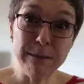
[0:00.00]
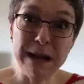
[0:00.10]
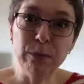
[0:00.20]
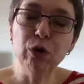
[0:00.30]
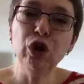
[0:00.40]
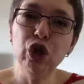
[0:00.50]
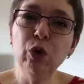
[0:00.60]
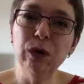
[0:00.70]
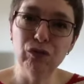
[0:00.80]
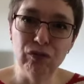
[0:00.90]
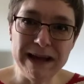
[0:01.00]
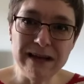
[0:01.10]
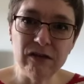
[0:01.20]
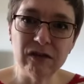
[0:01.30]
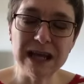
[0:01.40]
it may put you at
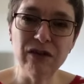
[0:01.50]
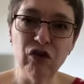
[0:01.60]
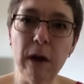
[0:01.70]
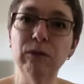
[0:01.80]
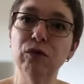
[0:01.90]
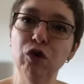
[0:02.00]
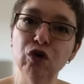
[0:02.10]
risk in terms of